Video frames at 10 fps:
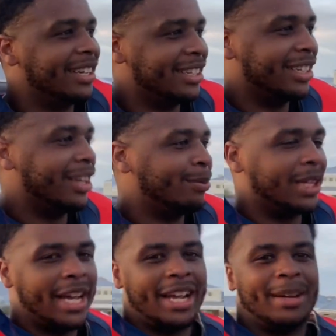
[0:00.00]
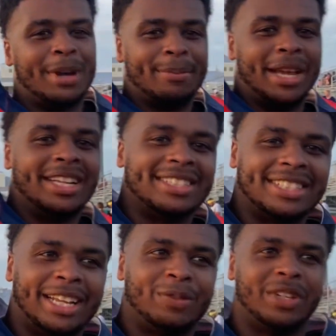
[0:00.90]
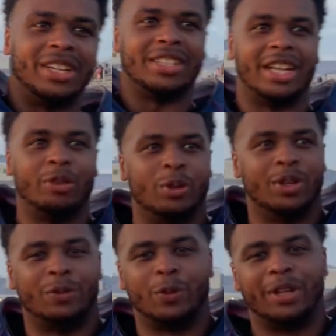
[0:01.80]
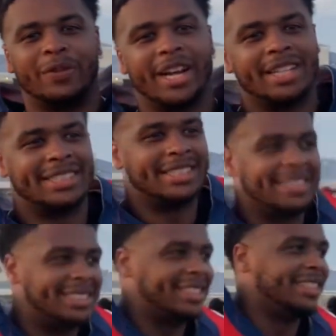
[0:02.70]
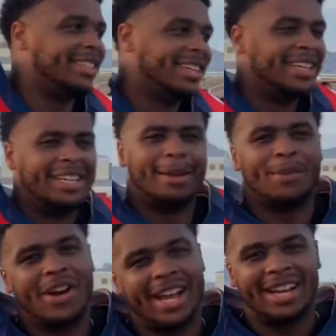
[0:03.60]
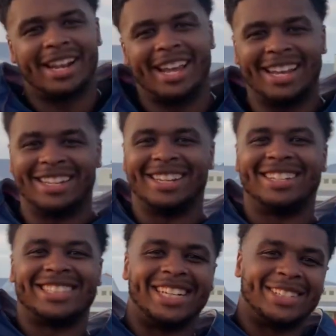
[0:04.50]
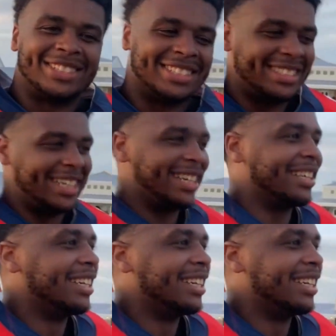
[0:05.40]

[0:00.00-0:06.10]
Uh, I'm glad everybody made it safe and everything. We won 45 to 16. Boy had like eight, nine tackles a sack.